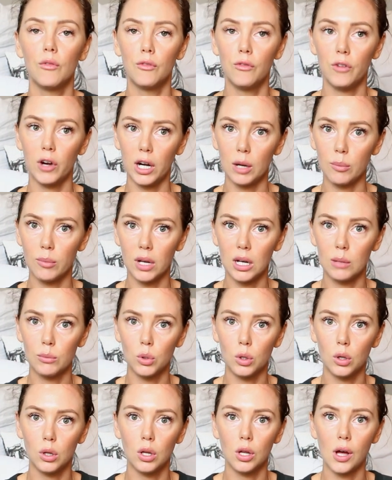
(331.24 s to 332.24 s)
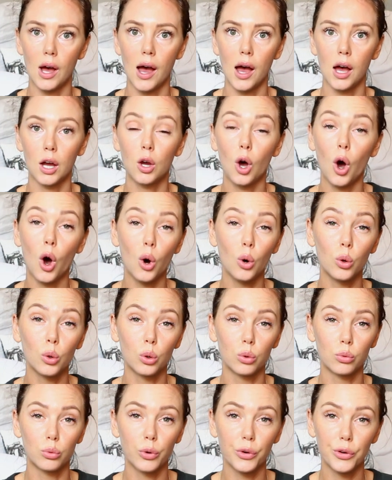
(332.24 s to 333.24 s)
very minimal cold
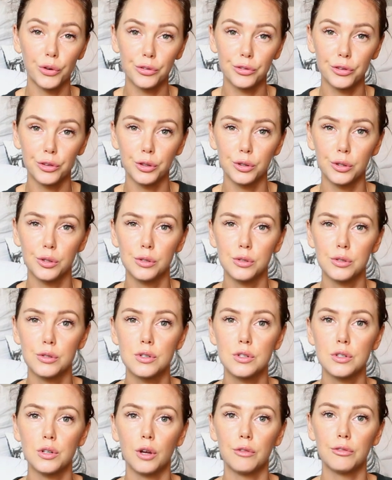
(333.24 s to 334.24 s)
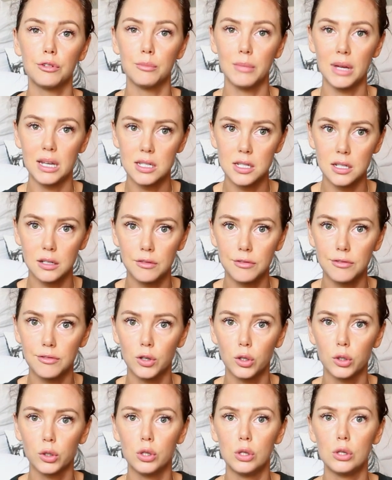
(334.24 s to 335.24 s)
or raw foods, no fermented
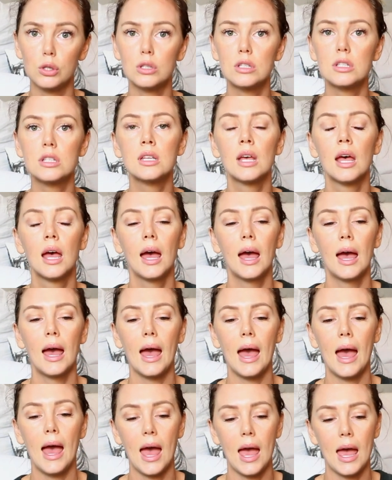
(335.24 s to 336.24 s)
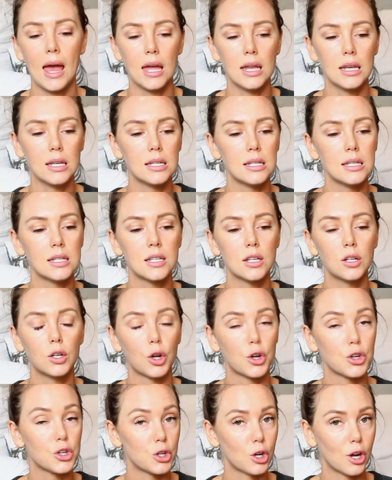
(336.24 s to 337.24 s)
foods, and
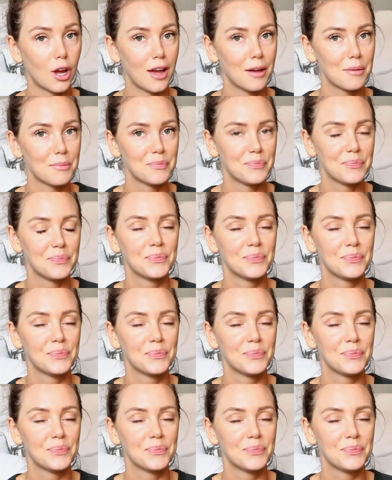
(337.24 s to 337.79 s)
no sugar.